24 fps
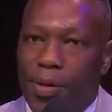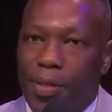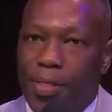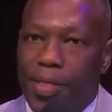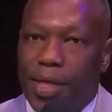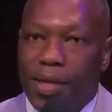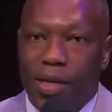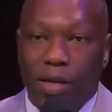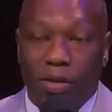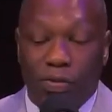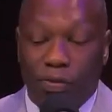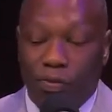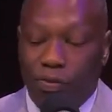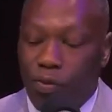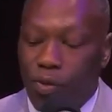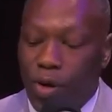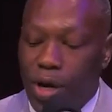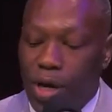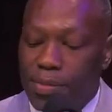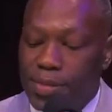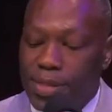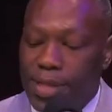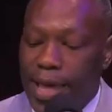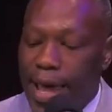that it
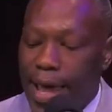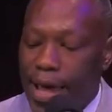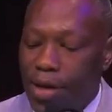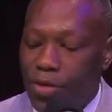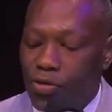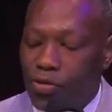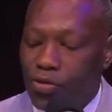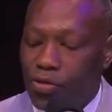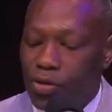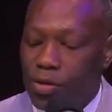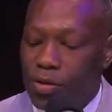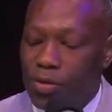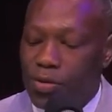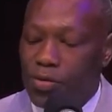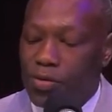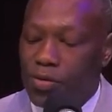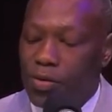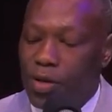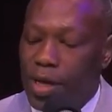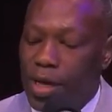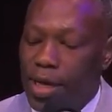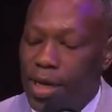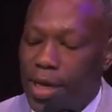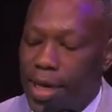frames actions,
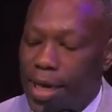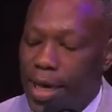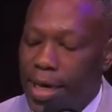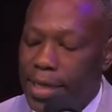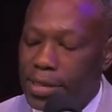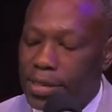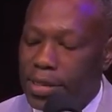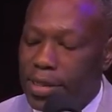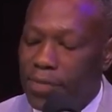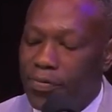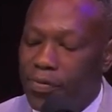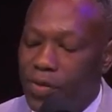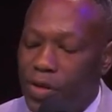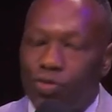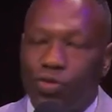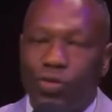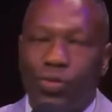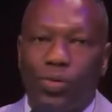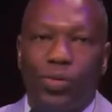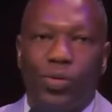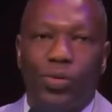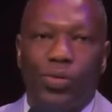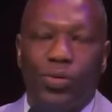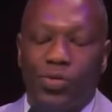
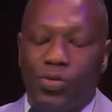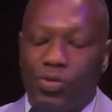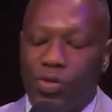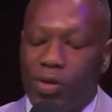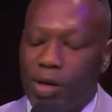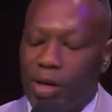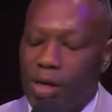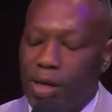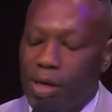individuals,